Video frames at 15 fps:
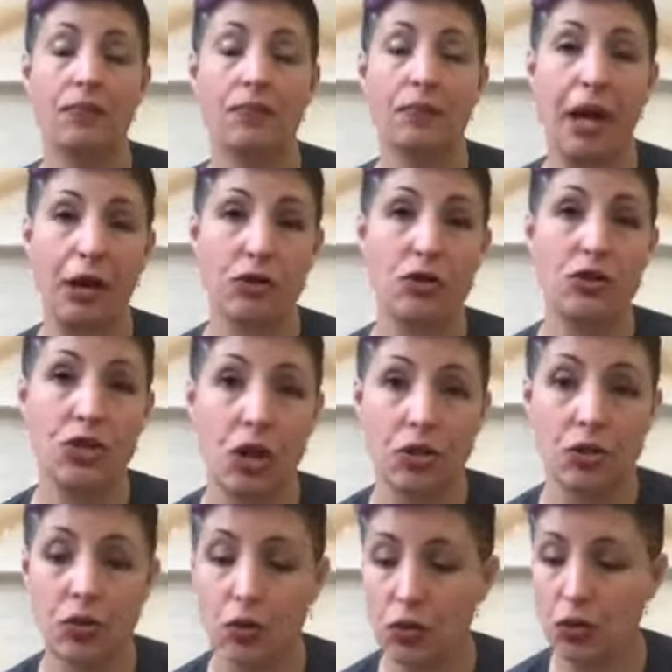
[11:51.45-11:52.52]
powdered
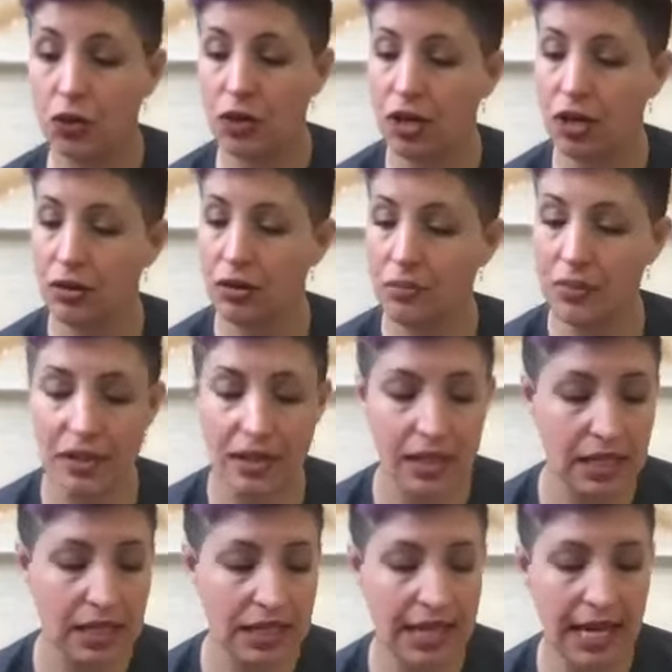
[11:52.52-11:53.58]
charcoal in
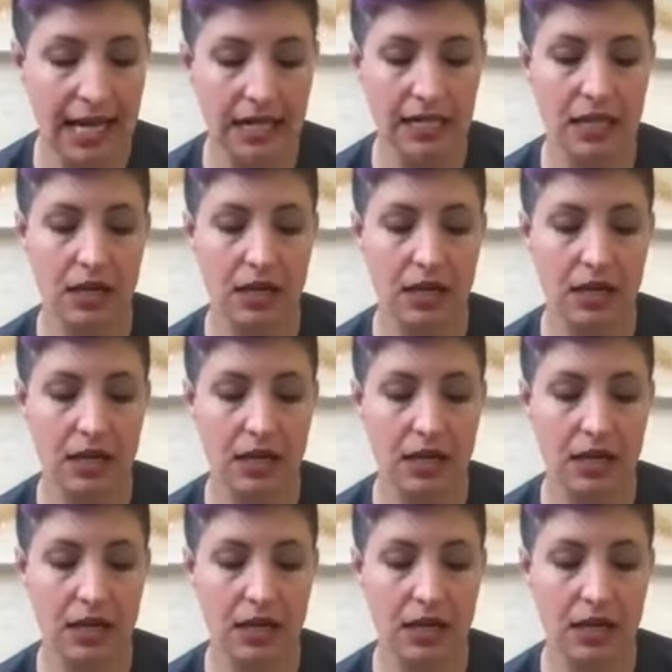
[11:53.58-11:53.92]
that.